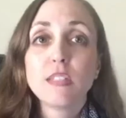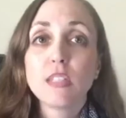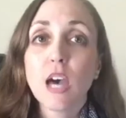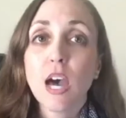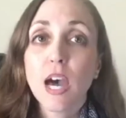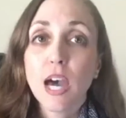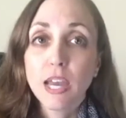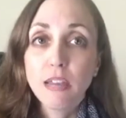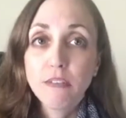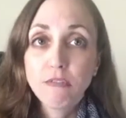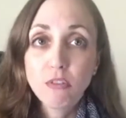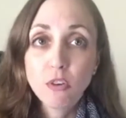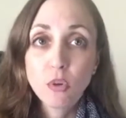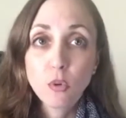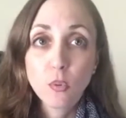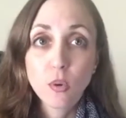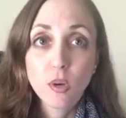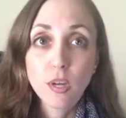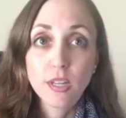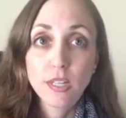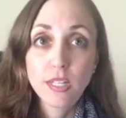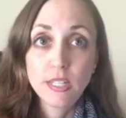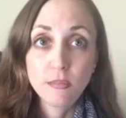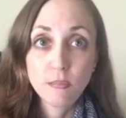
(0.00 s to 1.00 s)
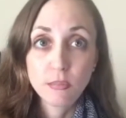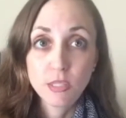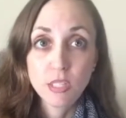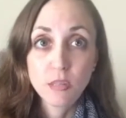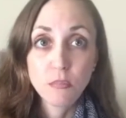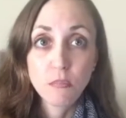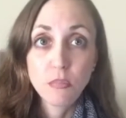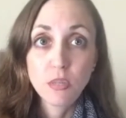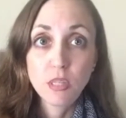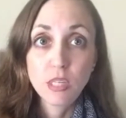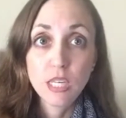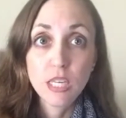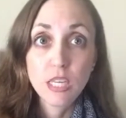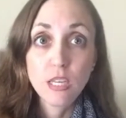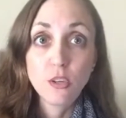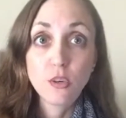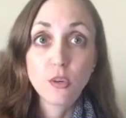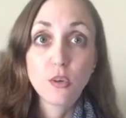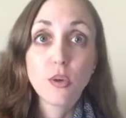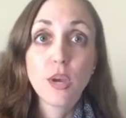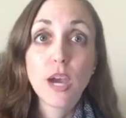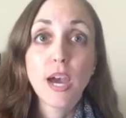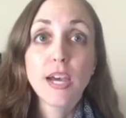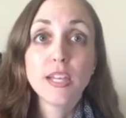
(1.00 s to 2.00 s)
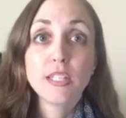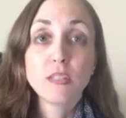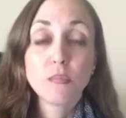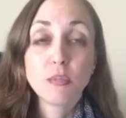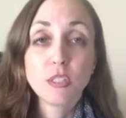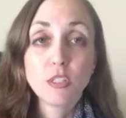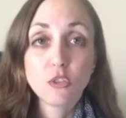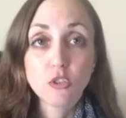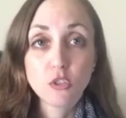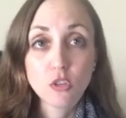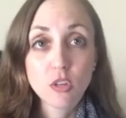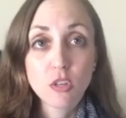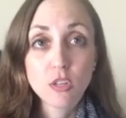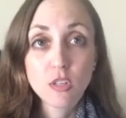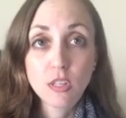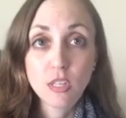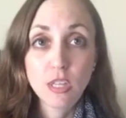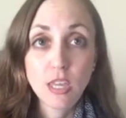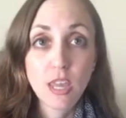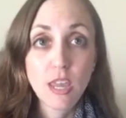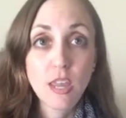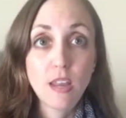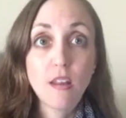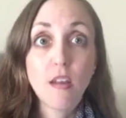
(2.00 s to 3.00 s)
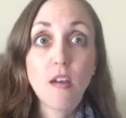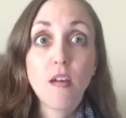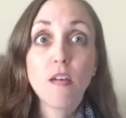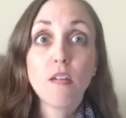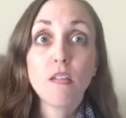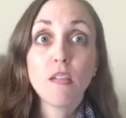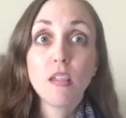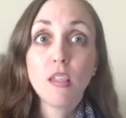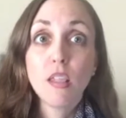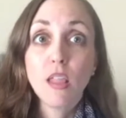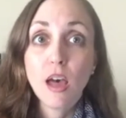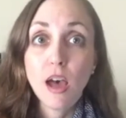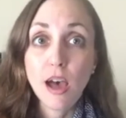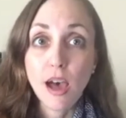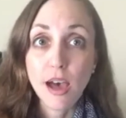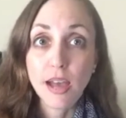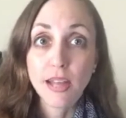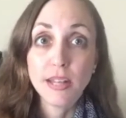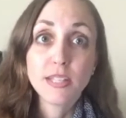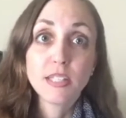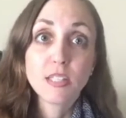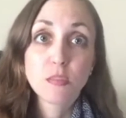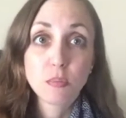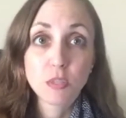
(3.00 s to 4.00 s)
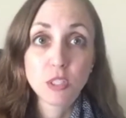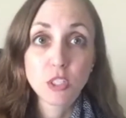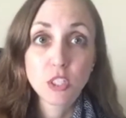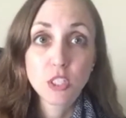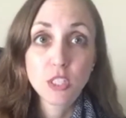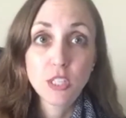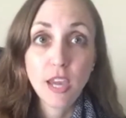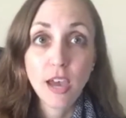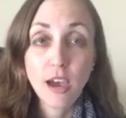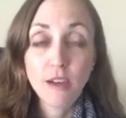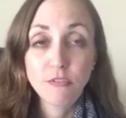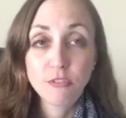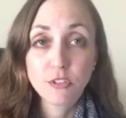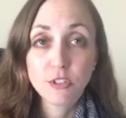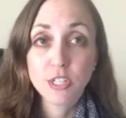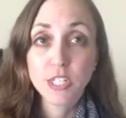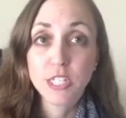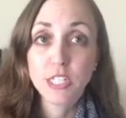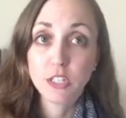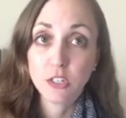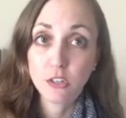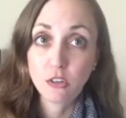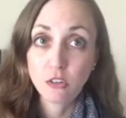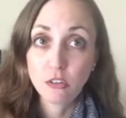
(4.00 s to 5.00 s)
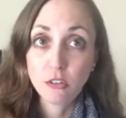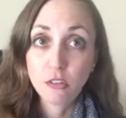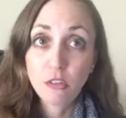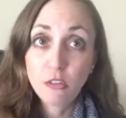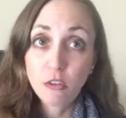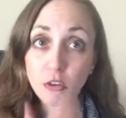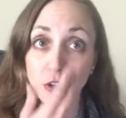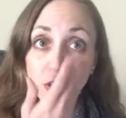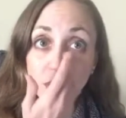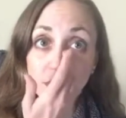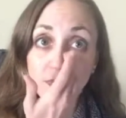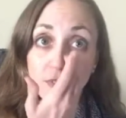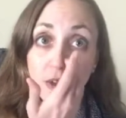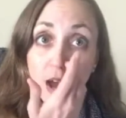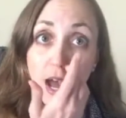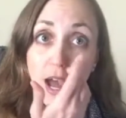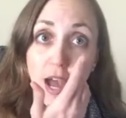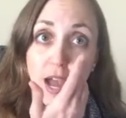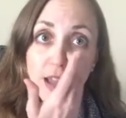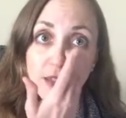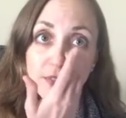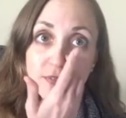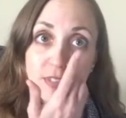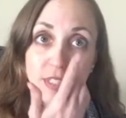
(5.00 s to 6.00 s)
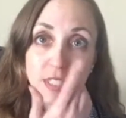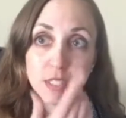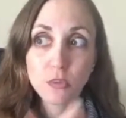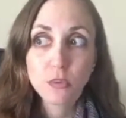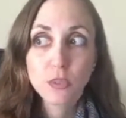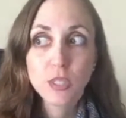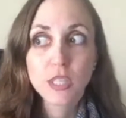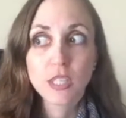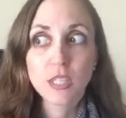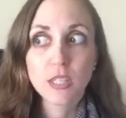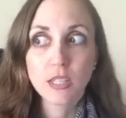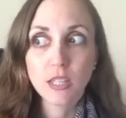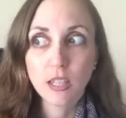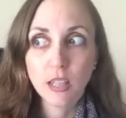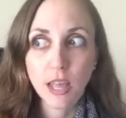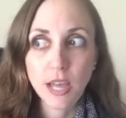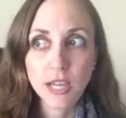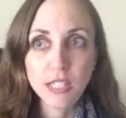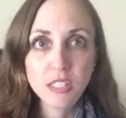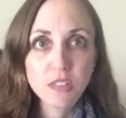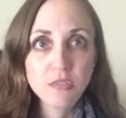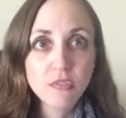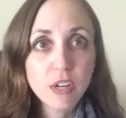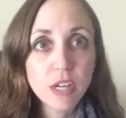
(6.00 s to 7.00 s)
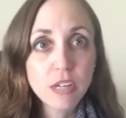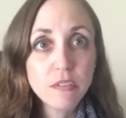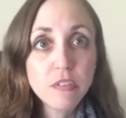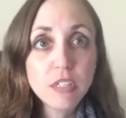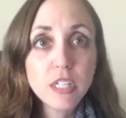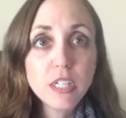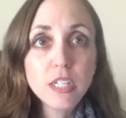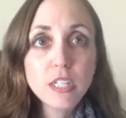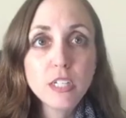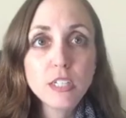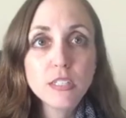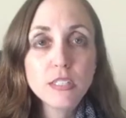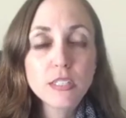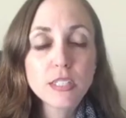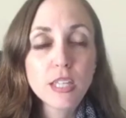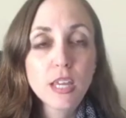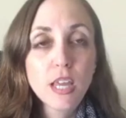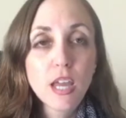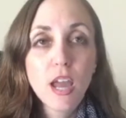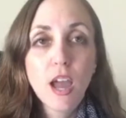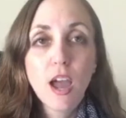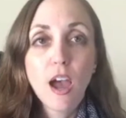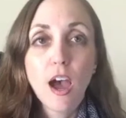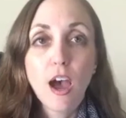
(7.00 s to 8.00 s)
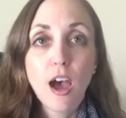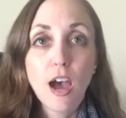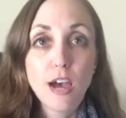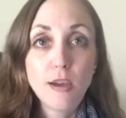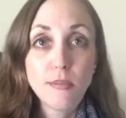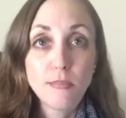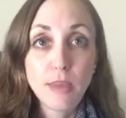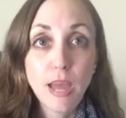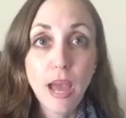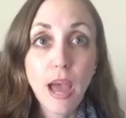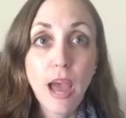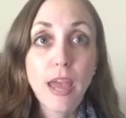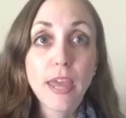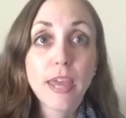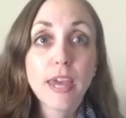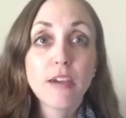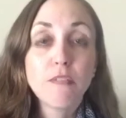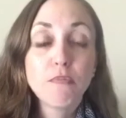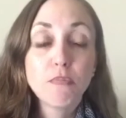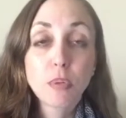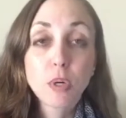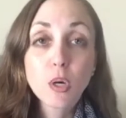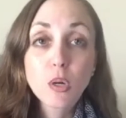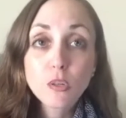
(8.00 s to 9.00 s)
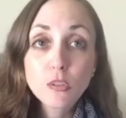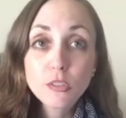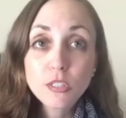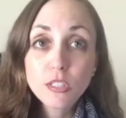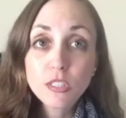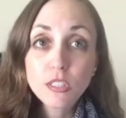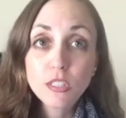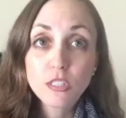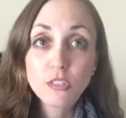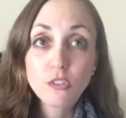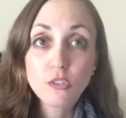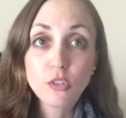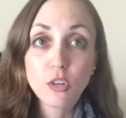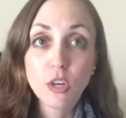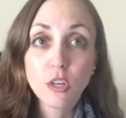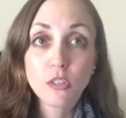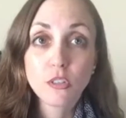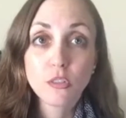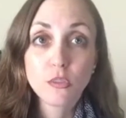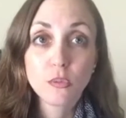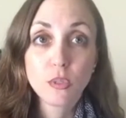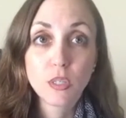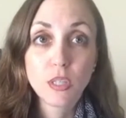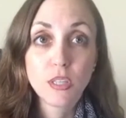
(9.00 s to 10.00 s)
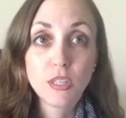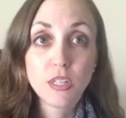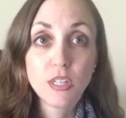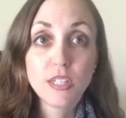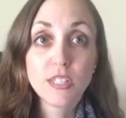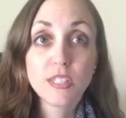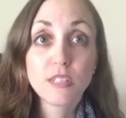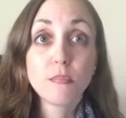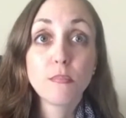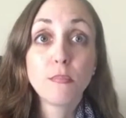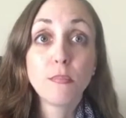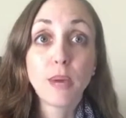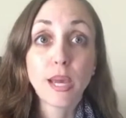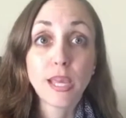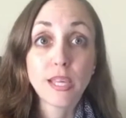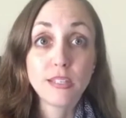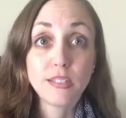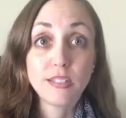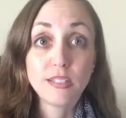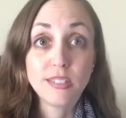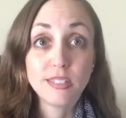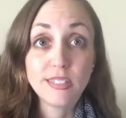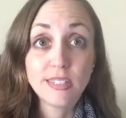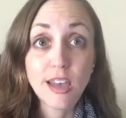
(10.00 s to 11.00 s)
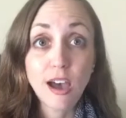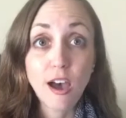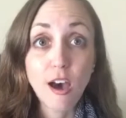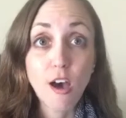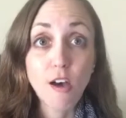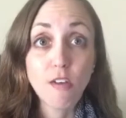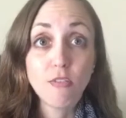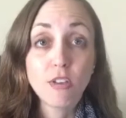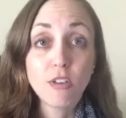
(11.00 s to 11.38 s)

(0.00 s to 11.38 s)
I, for one, am somebody who has been struggling a lot, especially after I turned 35. So within the last 5 years, I have personally struggled with this myself.